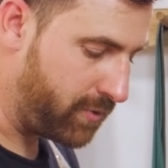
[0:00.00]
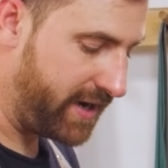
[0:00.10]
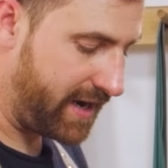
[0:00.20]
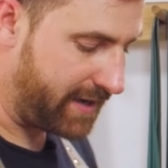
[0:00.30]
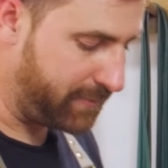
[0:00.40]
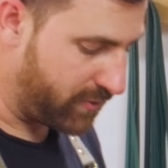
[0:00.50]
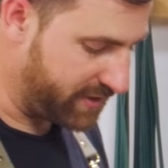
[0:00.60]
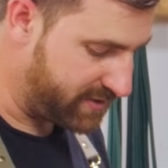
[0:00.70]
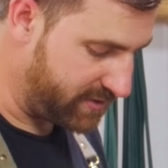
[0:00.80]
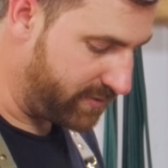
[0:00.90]
point, I'm
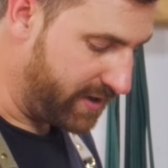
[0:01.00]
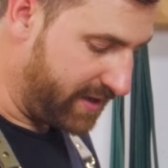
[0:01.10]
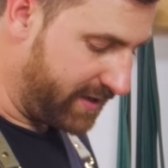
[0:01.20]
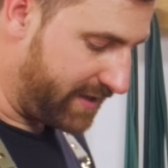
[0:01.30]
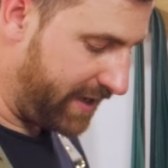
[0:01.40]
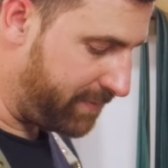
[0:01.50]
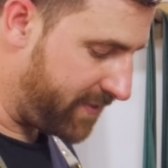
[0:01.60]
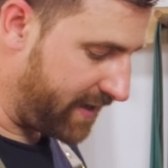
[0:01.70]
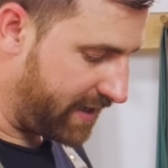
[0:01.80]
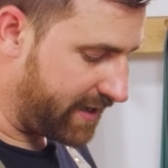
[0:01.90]
going to keep
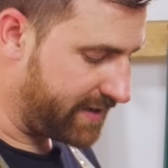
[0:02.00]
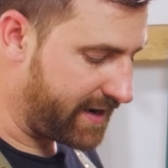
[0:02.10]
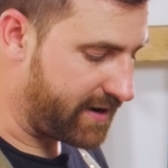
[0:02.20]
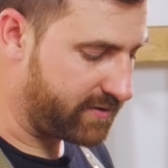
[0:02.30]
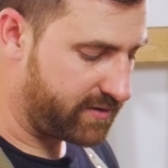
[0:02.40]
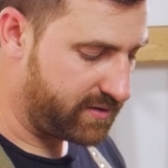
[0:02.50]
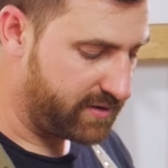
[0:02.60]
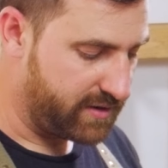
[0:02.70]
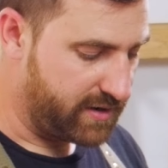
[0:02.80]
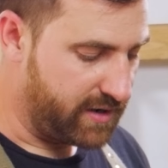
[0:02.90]
thinning it down,
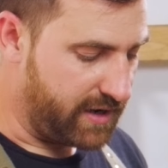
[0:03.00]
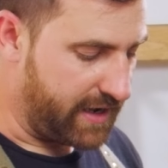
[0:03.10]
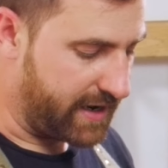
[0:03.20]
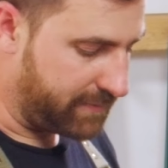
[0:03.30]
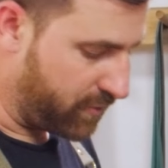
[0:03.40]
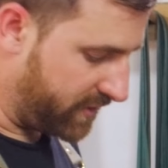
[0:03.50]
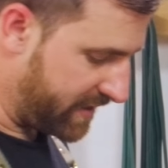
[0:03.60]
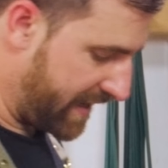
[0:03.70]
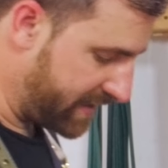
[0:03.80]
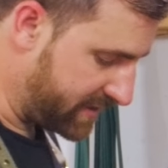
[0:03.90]
and I'm going
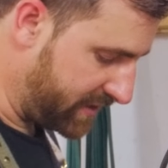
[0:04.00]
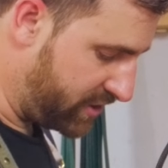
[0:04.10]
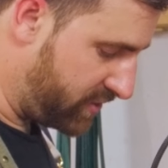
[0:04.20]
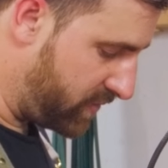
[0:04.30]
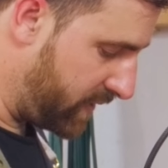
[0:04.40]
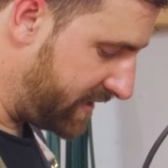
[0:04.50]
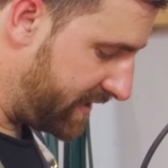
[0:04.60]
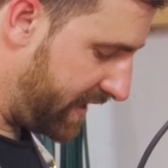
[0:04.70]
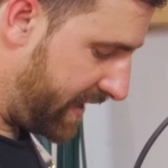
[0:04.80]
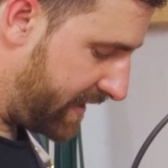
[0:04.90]
to actually
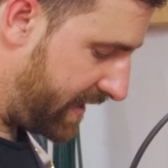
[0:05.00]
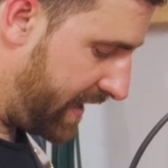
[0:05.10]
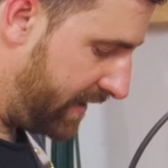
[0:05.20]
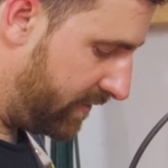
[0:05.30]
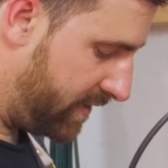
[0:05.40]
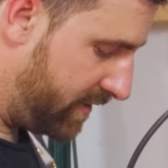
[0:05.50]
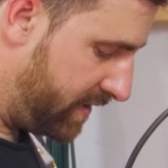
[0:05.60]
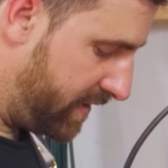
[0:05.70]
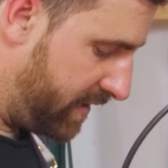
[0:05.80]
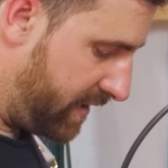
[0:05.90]
twist it at an angle
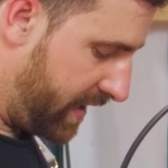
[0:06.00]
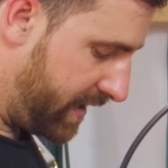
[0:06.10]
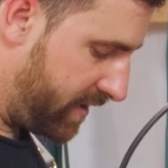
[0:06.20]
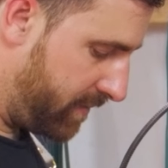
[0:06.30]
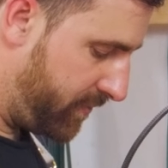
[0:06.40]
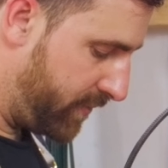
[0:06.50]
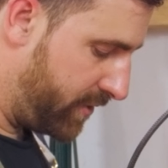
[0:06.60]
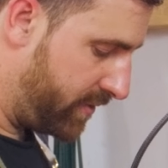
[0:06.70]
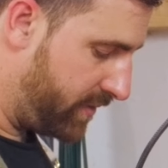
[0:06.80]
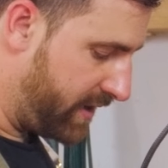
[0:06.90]
and come
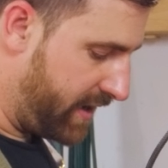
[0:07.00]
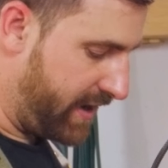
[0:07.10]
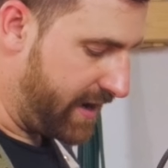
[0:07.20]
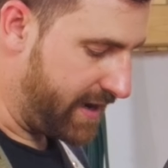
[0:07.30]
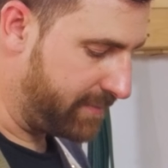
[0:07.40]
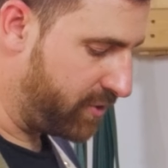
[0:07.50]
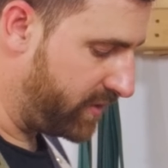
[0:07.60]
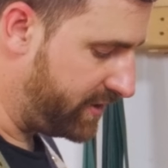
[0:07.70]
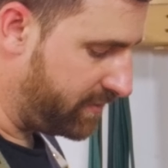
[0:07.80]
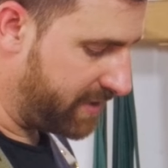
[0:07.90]
through, and I'm
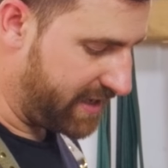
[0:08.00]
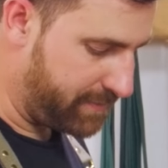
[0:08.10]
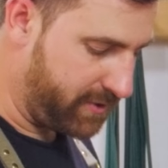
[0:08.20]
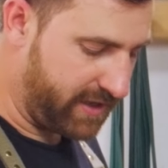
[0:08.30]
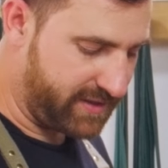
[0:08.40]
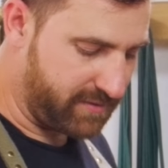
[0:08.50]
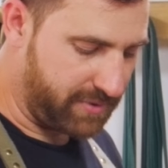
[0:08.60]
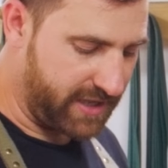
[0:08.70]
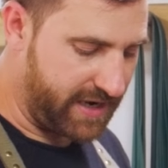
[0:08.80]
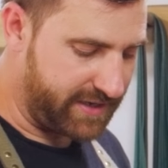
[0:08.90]
going to manipulate the
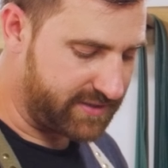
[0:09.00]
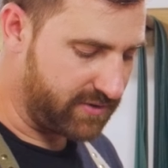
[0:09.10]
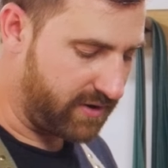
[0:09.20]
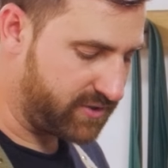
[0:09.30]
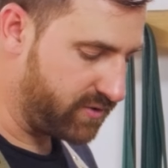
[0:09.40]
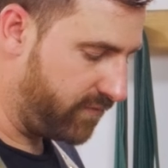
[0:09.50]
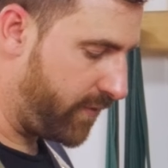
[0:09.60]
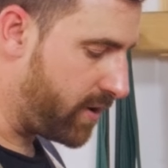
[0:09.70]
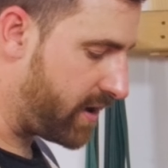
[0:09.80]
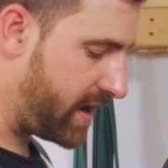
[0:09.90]
blade. So, so
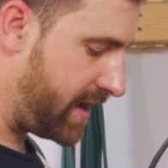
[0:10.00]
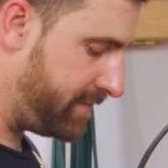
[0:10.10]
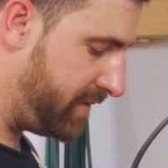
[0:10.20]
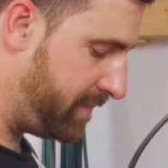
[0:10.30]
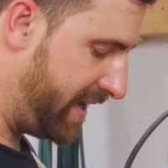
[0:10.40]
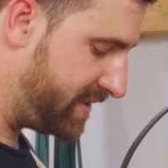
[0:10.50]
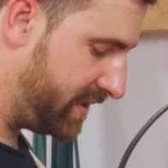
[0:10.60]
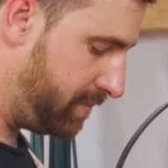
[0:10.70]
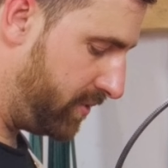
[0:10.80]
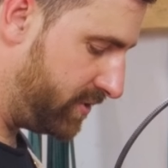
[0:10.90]
far, I've been
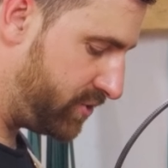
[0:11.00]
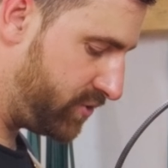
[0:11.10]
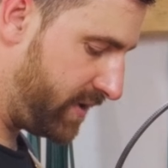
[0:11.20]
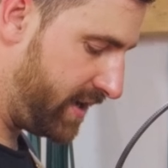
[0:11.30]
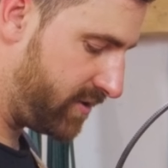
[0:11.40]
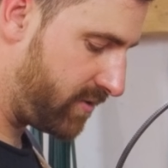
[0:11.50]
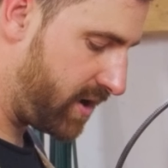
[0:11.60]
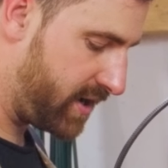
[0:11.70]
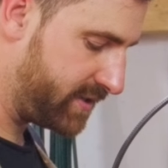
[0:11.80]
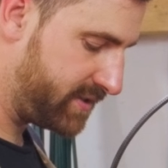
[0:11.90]
basically pulling straight
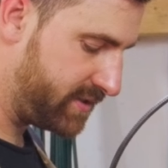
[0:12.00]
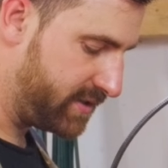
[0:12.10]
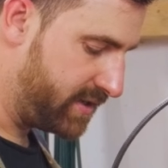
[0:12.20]
across,